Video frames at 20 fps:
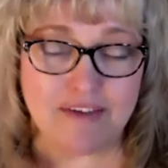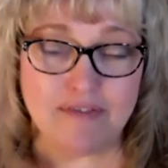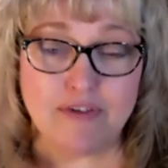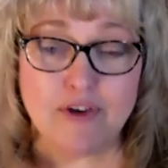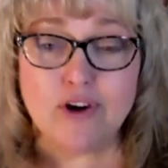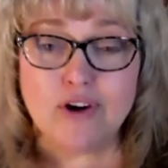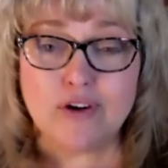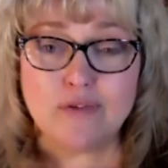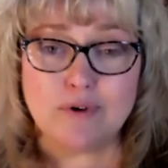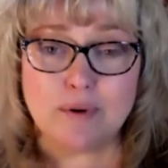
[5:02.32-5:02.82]
If
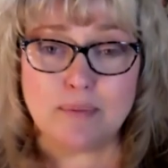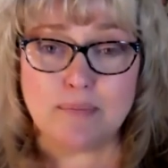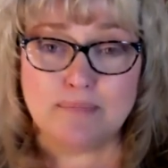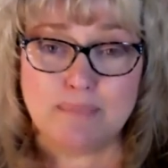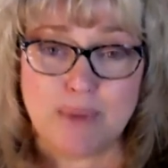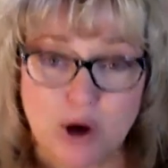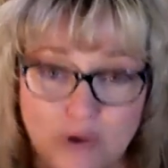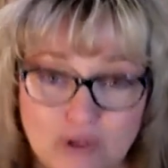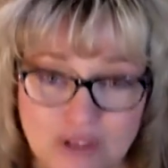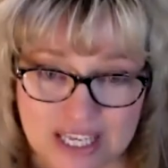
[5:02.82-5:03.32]
you're
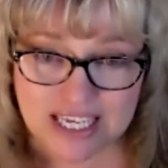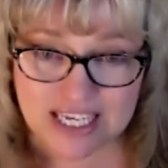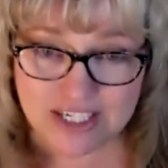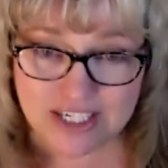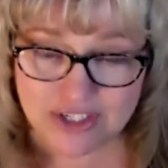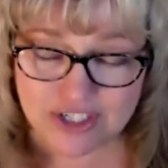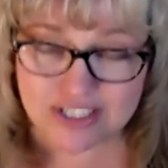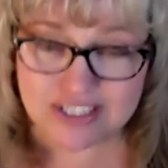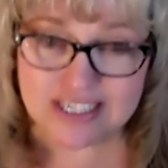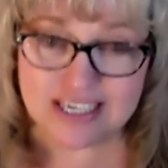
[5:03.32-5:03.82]
remotely
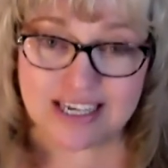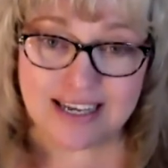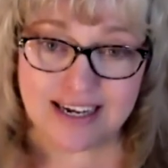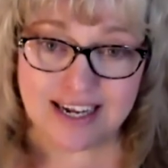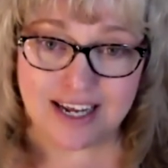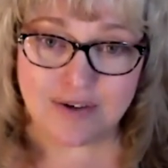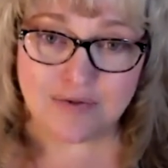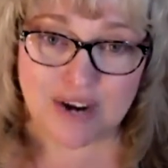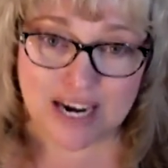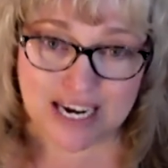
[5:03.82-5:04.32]
interested
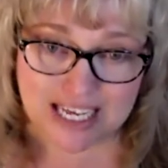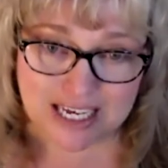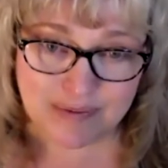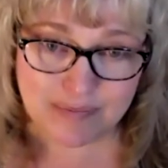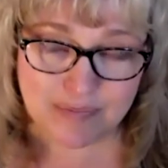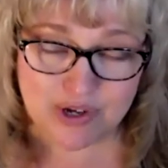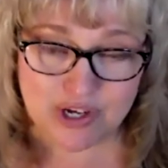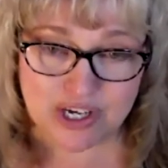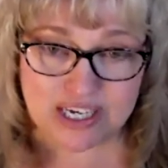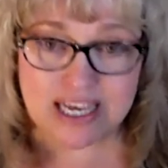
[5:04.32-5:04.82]
in writing a
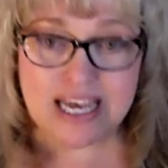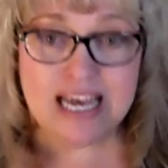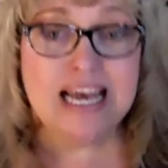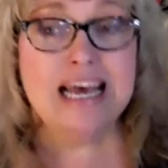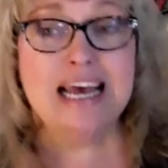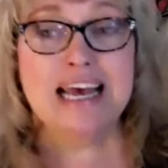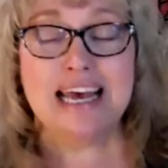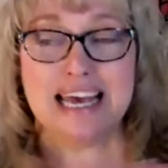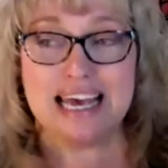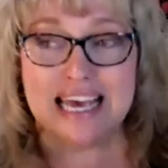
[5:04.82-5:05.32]
book
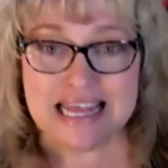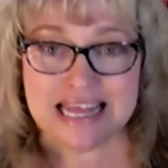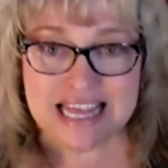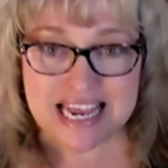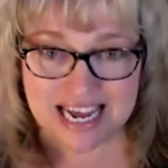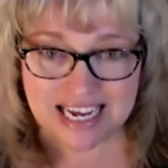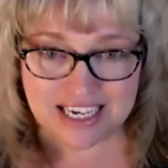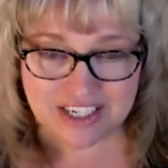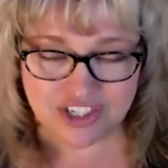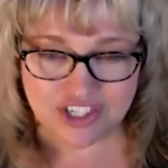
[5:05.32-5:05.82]
in the
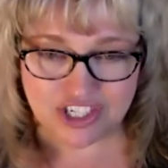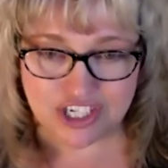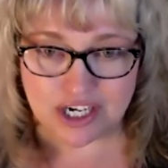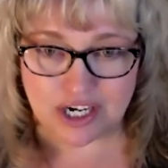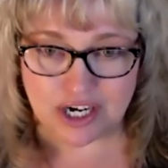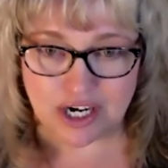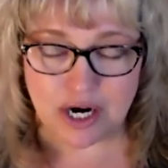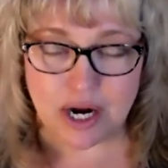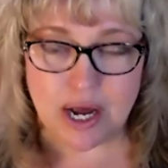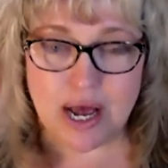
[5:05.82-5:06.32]
next
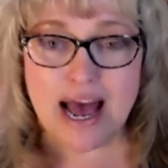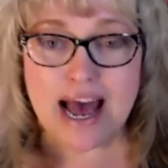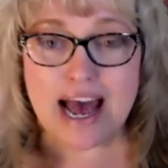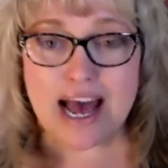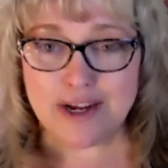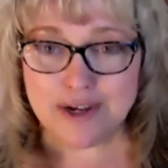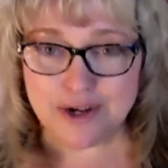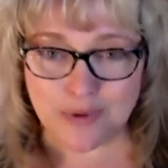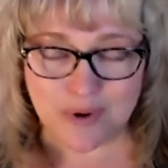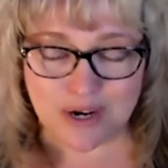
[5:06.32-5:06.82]
year
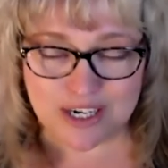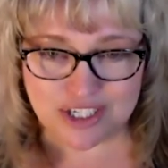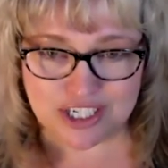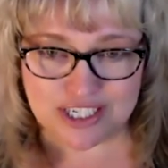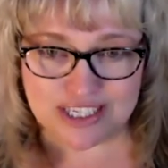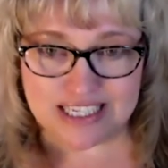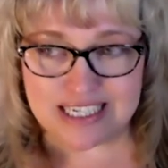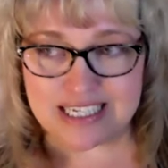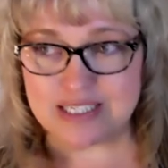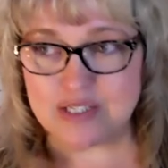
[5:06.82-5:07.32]
and you're
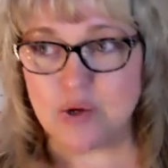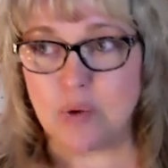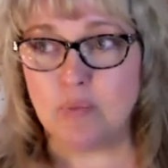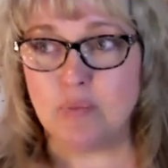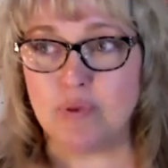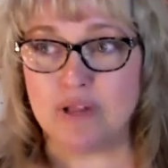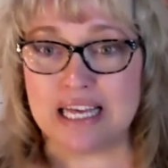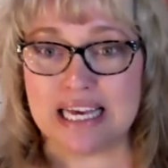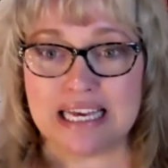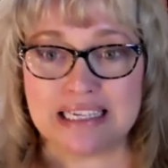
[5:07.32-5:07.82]
watching this,
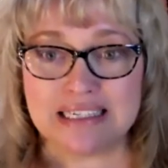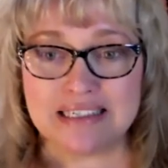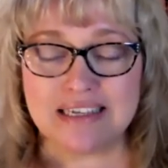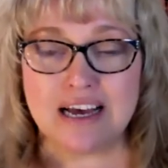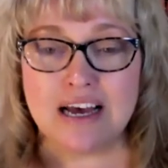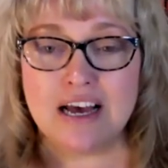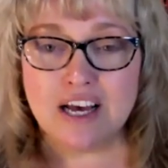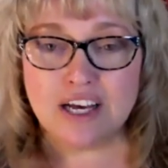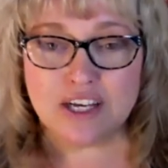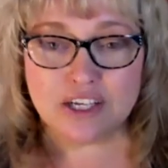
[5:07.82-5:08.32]
please
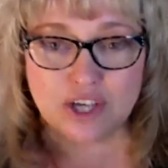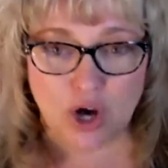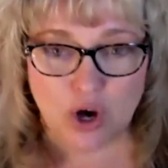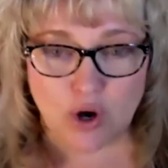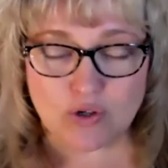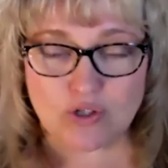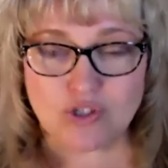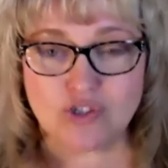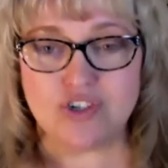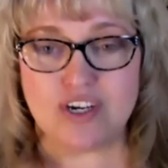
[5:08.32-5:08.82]

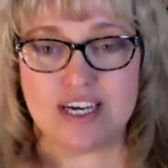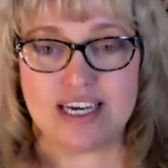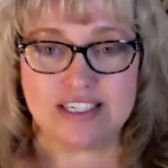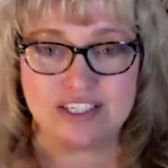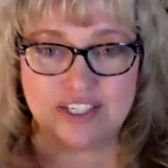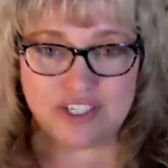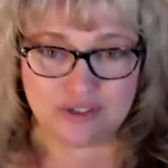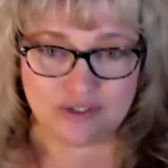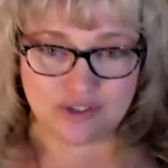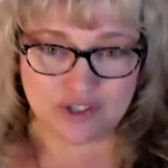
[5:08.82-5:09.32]
go straight
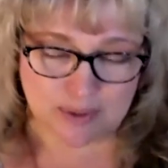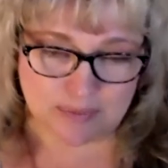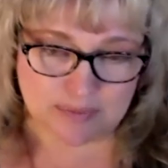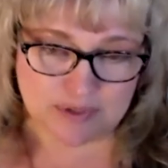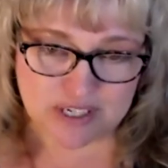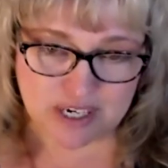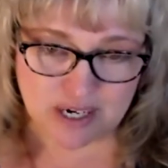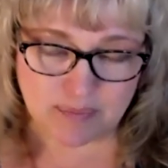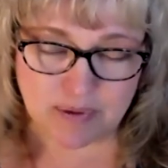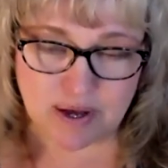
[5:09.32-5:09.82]
to
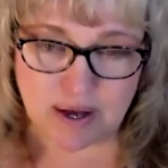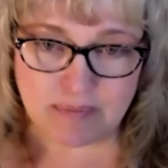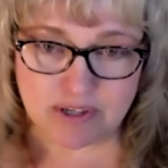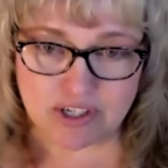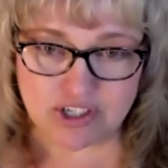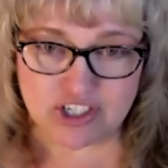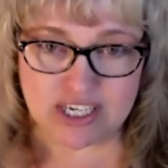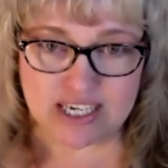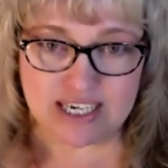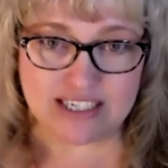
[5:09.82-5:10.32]

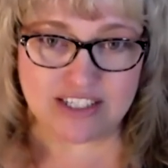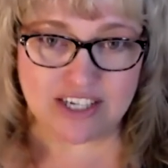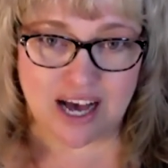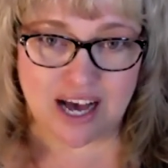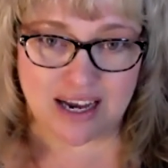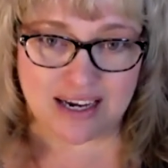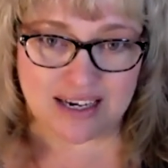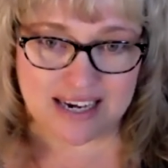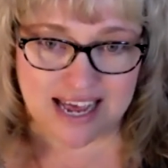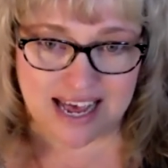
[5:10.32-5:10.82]

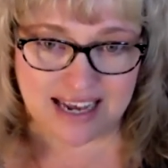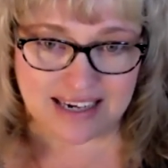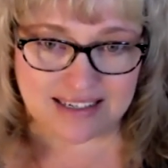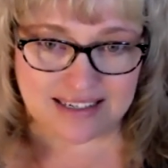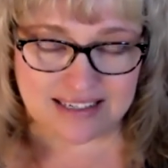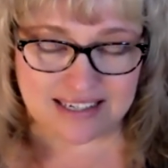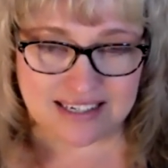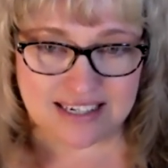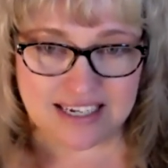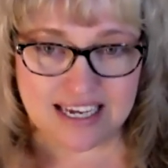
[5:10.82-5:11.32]
jumpstartpublishing.net.
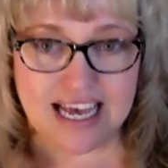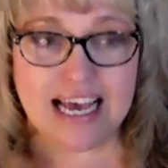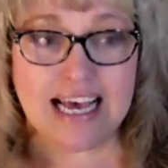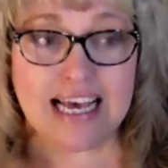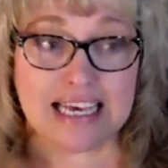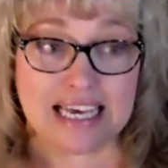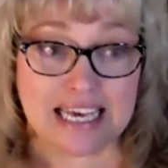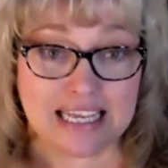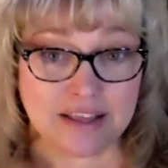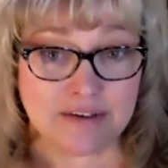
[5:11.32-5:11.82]

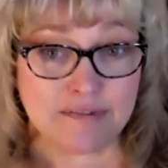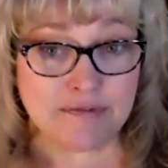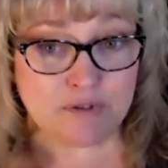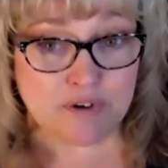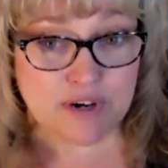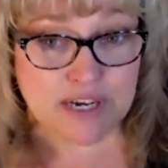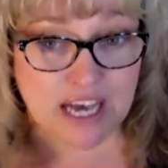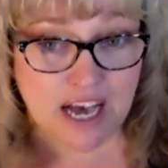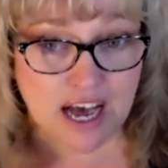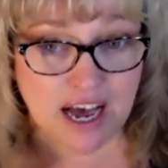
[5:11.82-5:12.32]
Get the
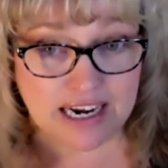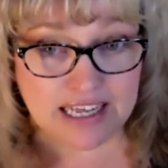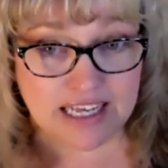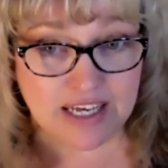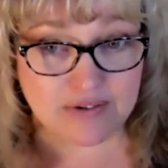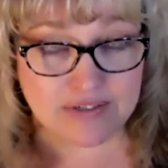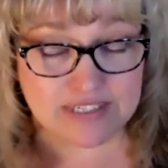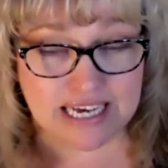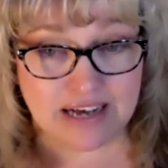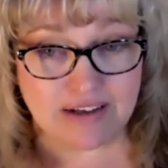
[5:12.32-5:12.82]
free
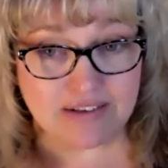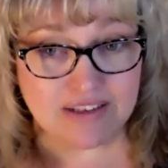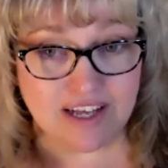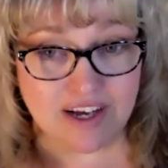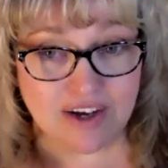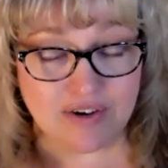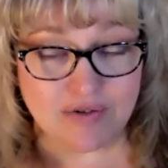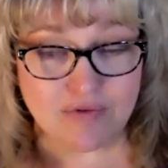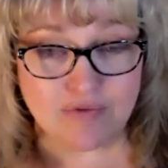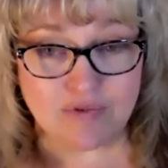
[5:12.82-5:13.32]
audio
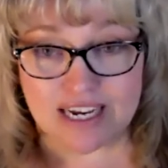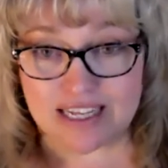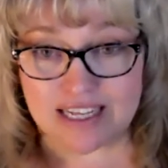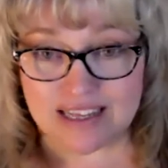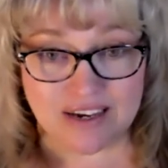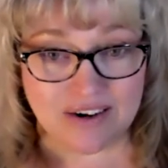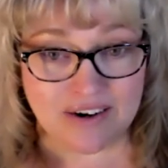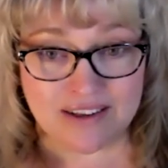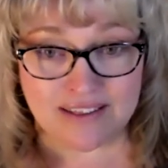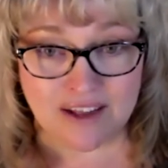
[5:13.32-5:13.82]
download right
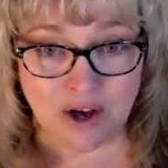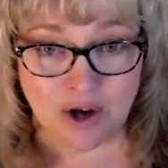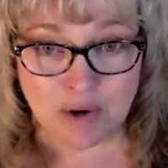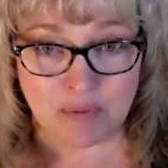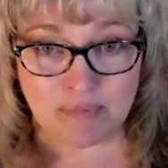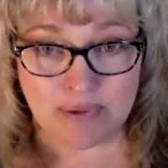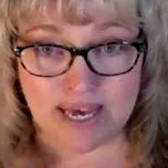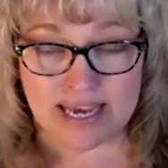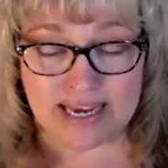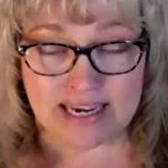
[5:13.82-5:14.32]
there on the
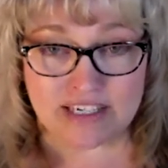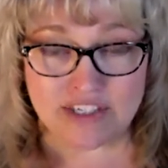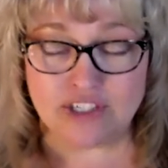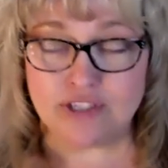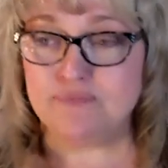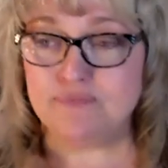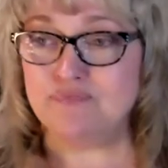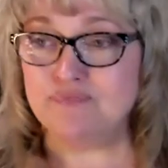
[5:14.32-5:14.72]
homepage